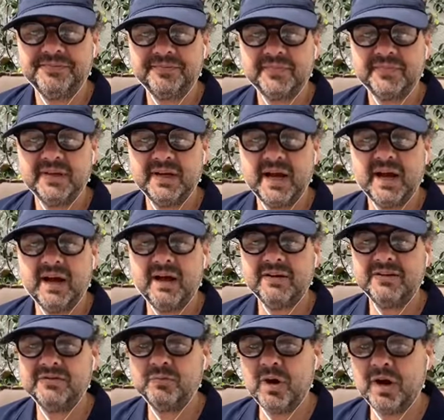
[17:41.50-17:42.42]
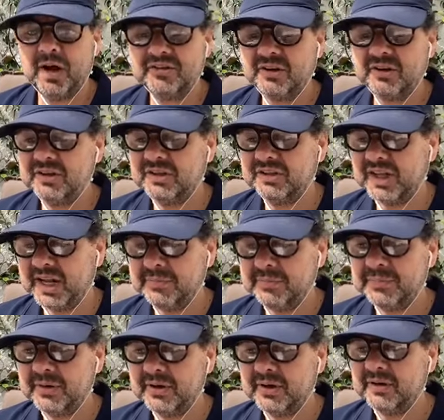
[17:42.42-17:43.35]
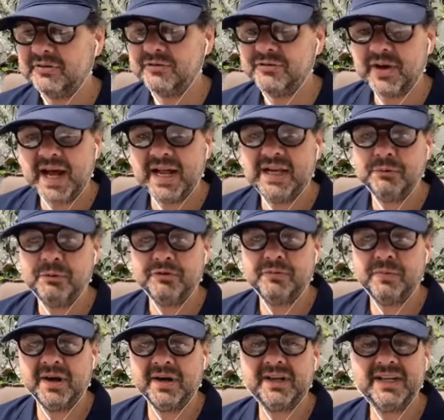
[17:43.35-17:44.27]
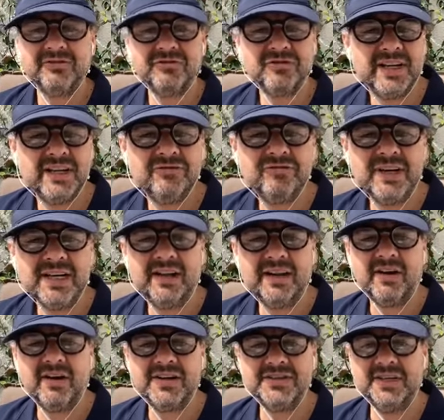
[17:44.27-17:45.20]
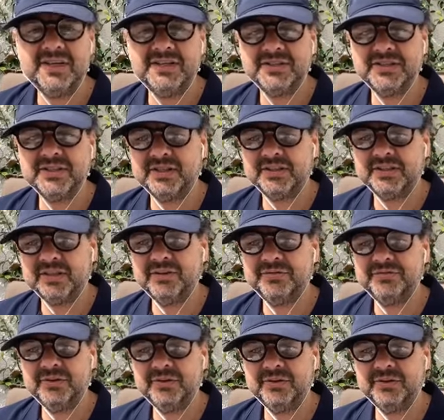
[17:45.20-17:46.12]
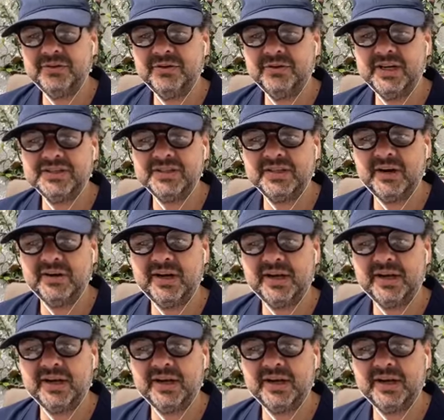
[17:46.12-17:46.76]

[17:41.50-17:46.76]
That's a deep value of mine. I didn't really realize it until a few years ago.